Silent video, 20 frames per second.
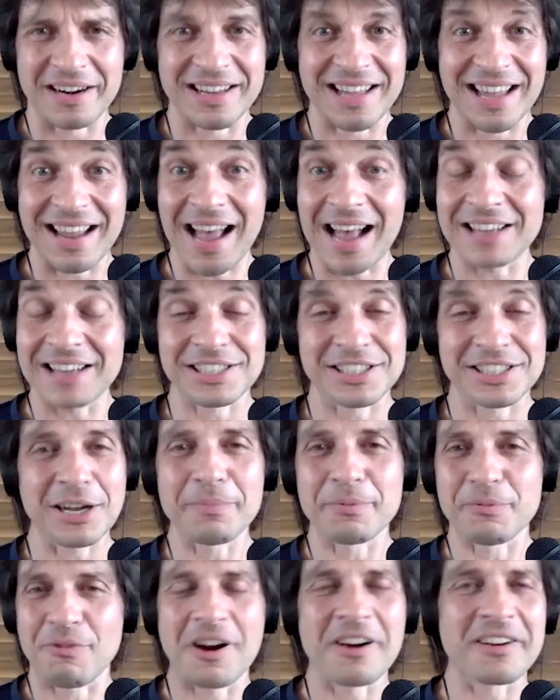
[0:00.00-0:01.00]
Like I
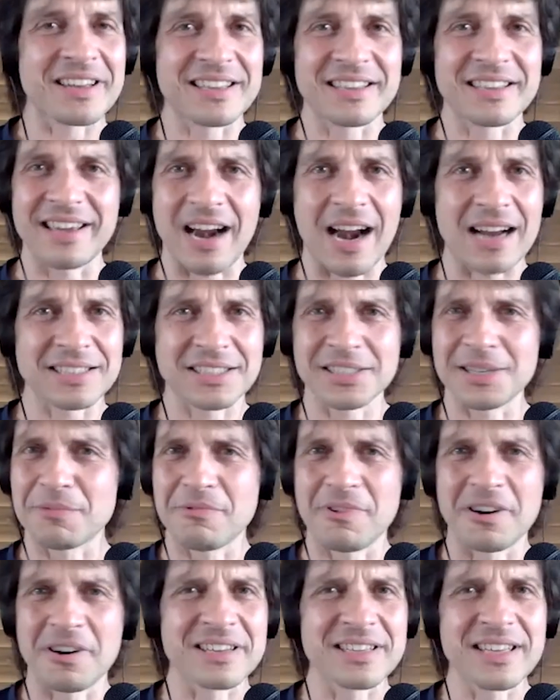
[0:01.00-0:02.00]
stopped
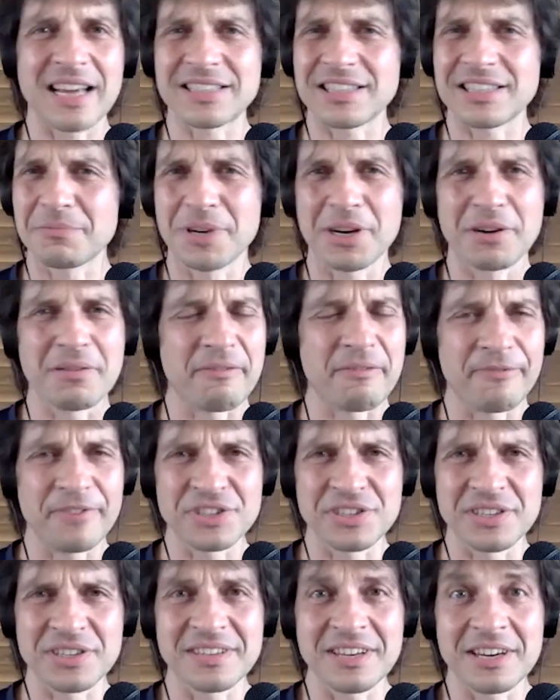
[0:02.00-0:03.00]
going
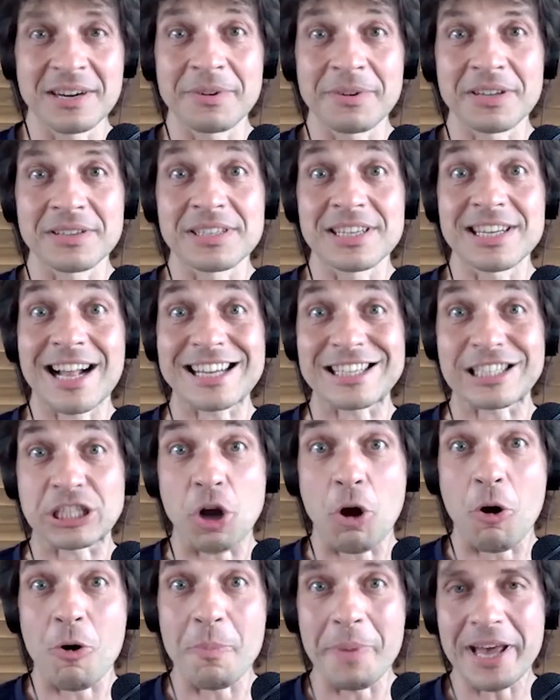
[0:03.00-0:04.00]
fishing there because there's like
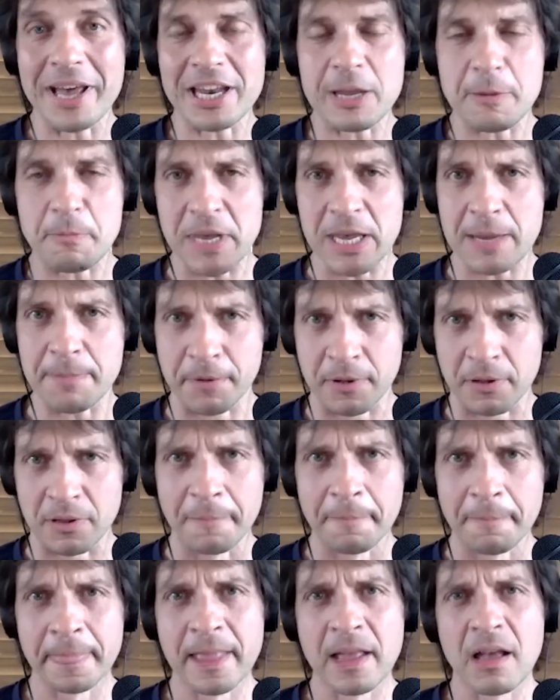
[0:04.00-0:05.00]
so many people.